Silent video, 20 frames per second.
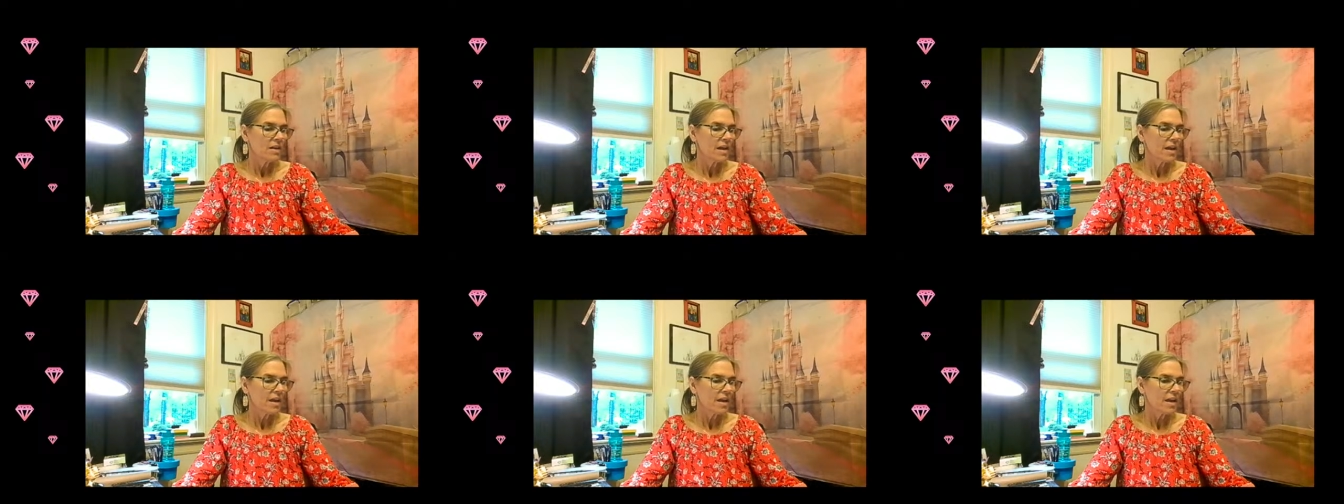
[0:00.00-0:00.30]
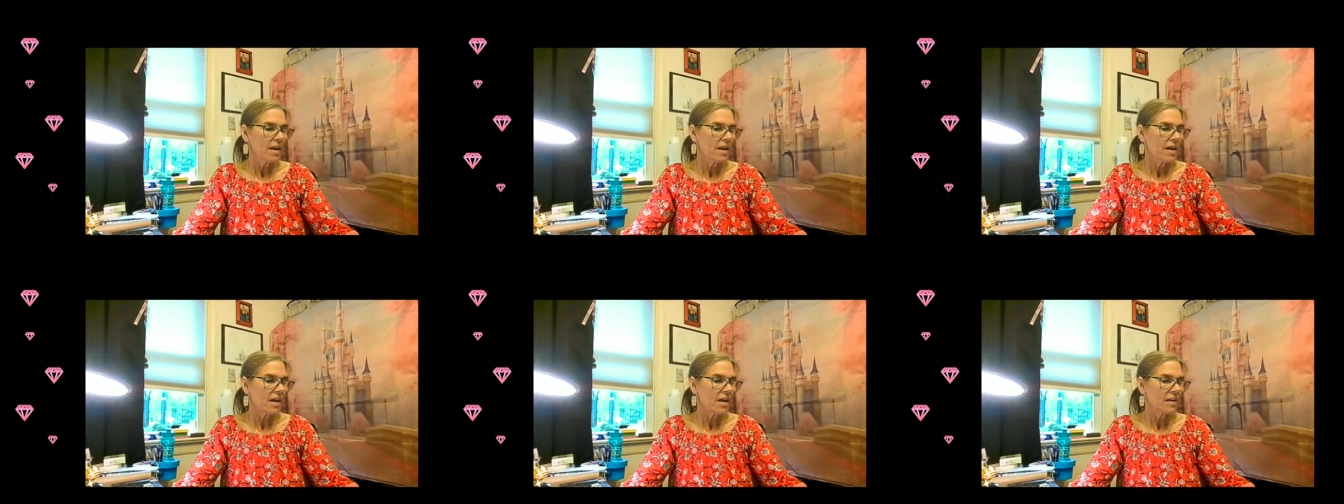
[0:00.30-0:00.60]

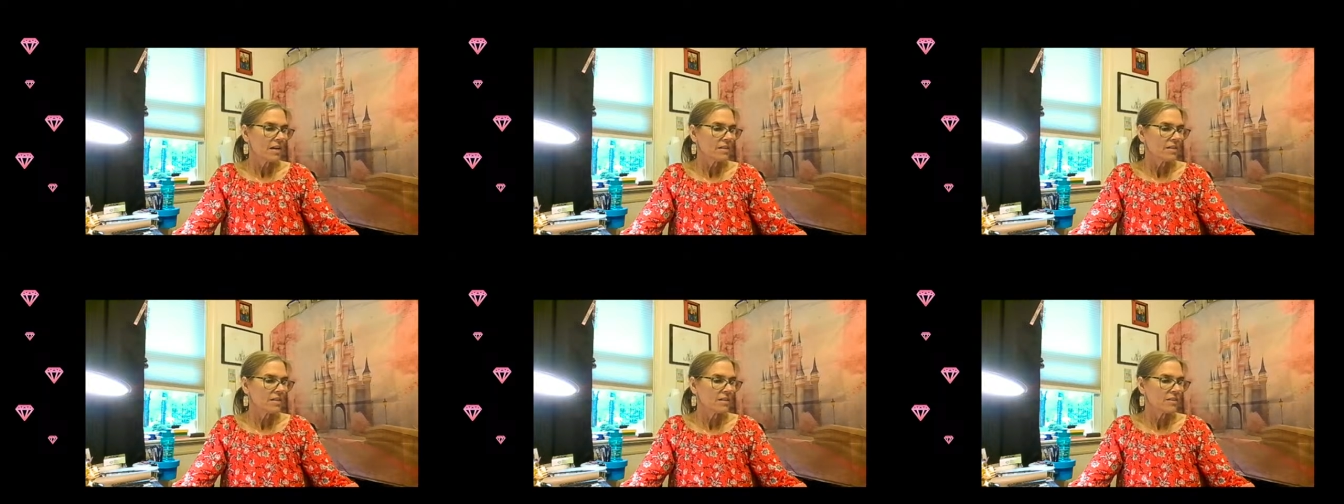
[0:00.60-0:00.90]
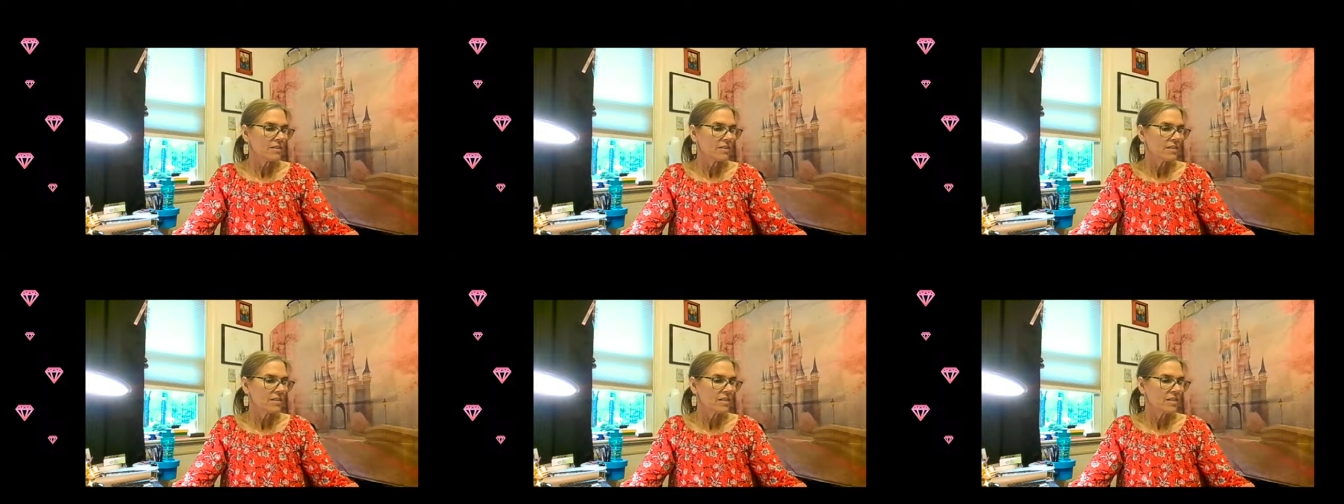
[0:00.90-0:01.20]
And
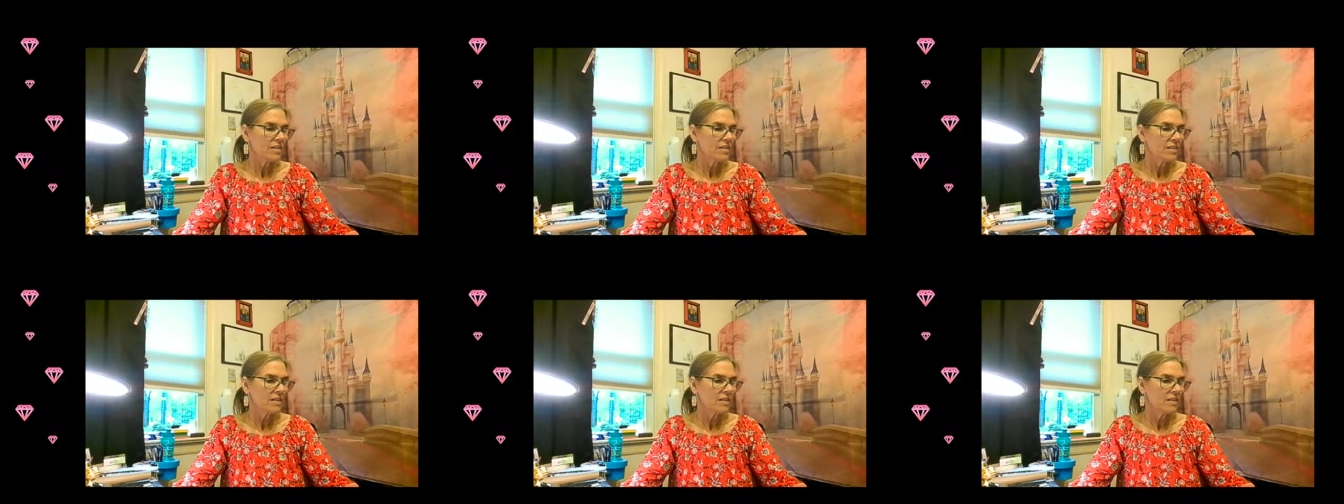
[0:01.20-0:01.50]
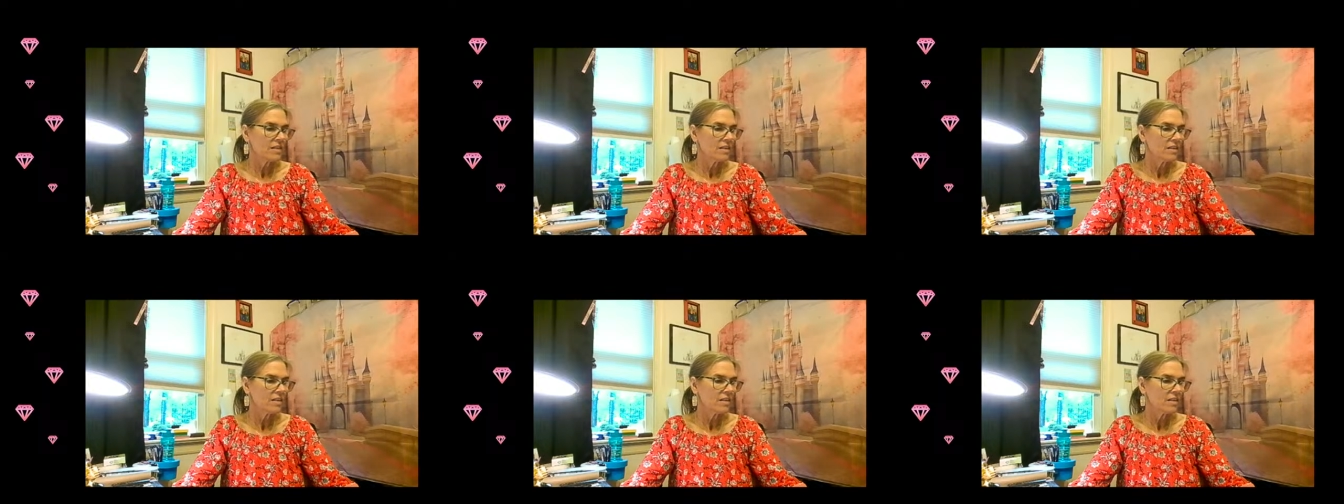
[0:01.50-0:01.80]
the
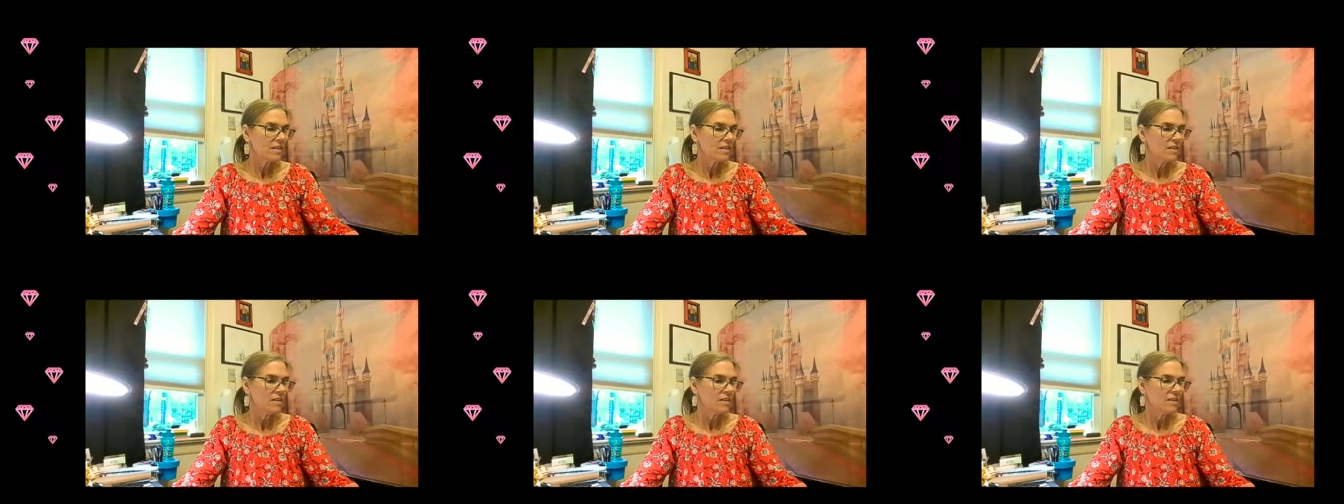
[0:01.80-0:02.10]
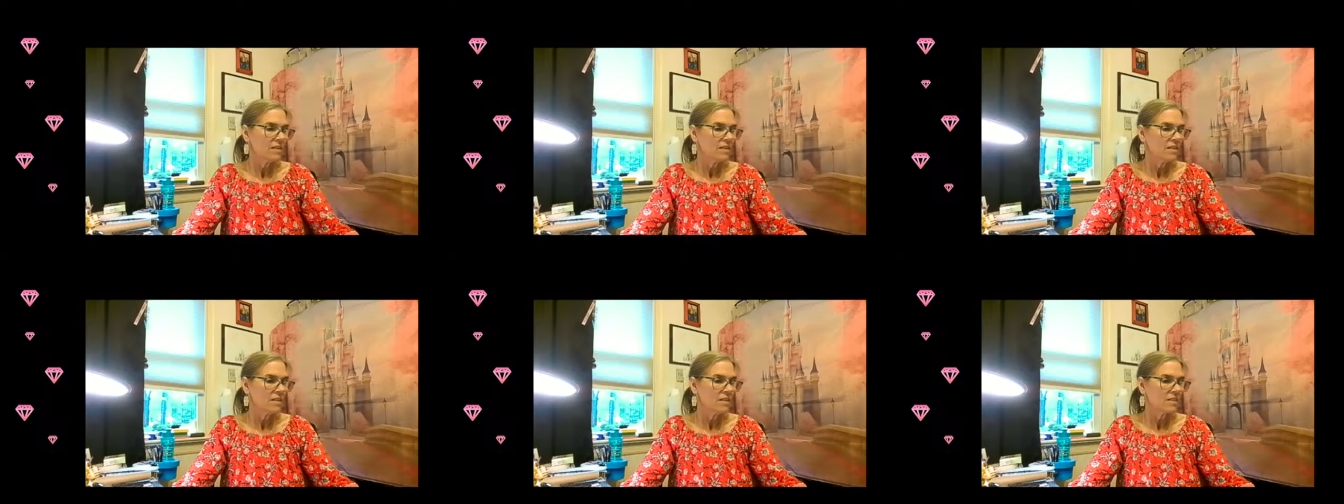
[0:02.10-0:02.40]

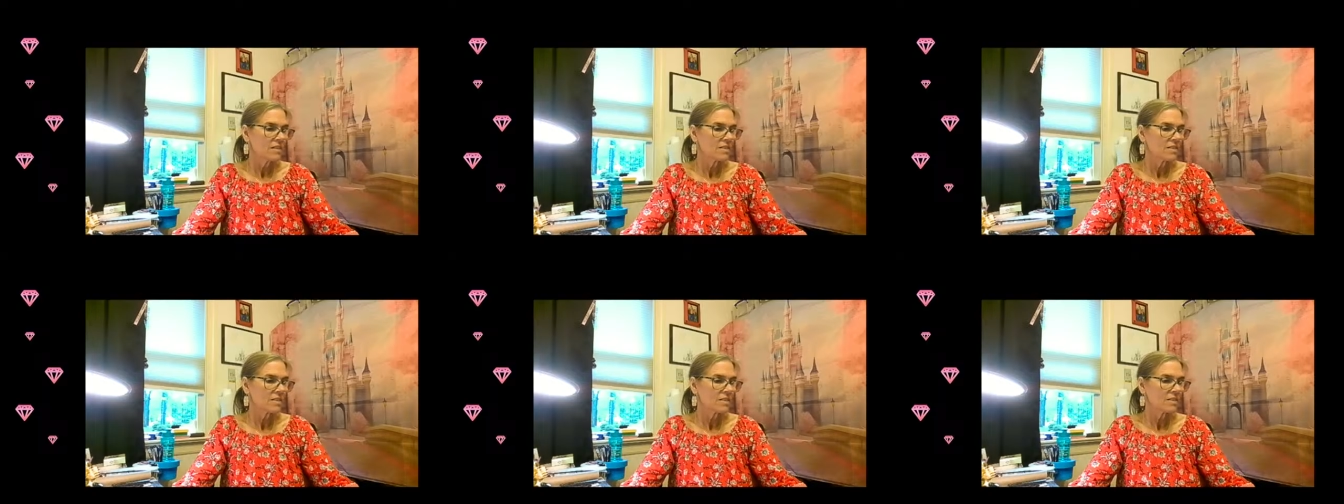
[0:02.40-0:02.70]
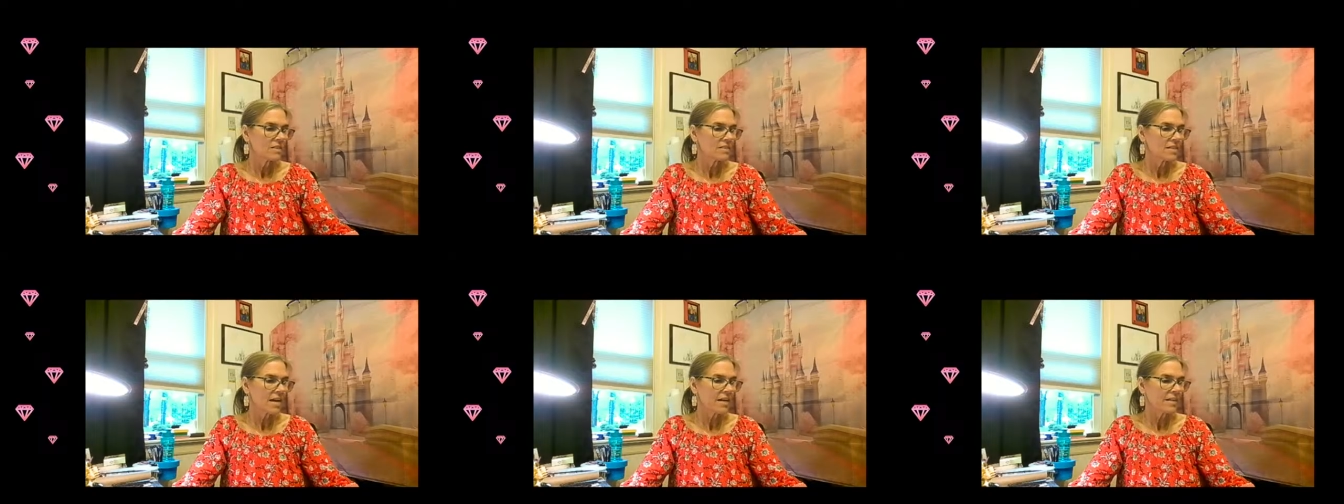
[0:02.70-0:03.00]

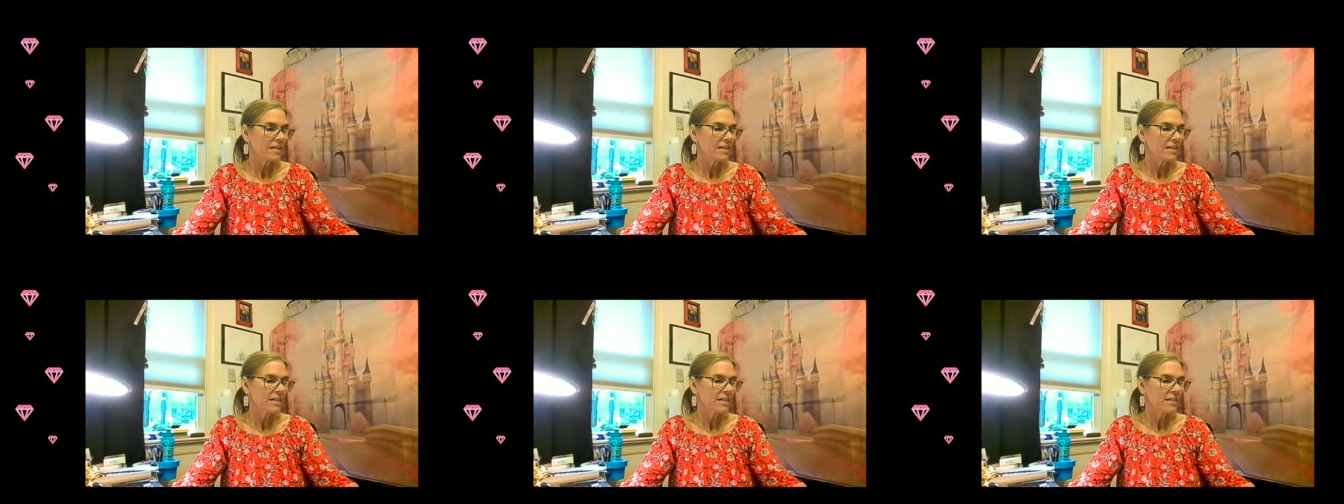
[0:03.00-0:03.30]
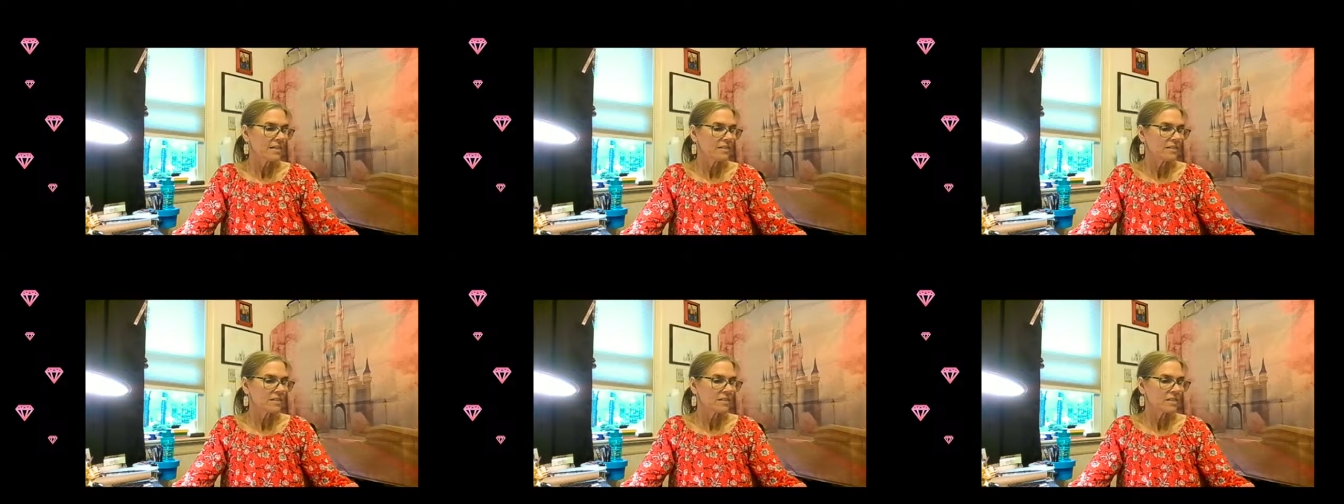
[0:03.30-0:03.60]

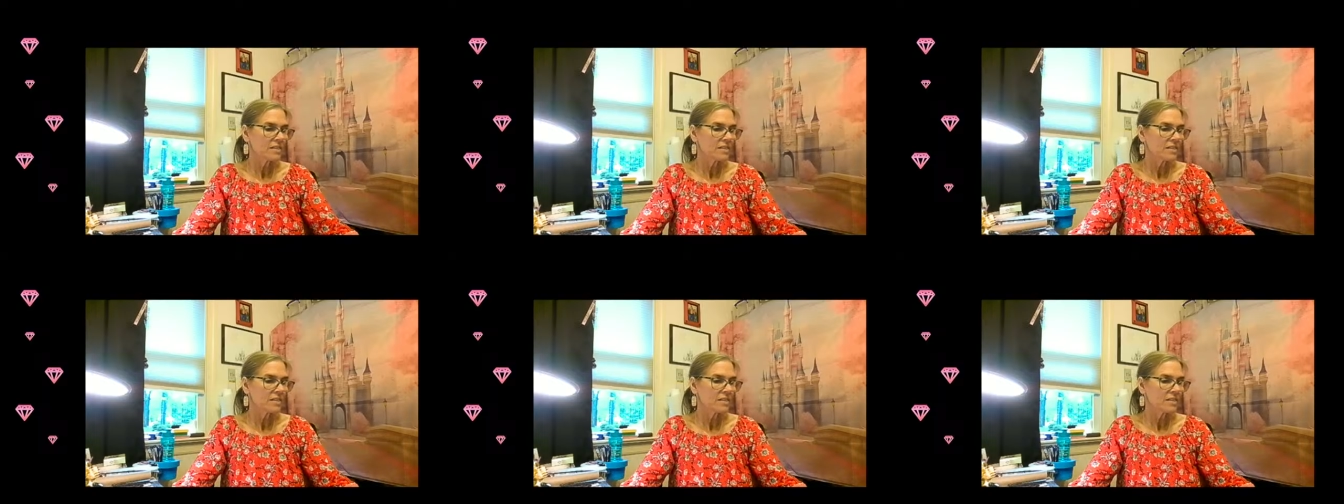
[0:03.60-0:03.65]
second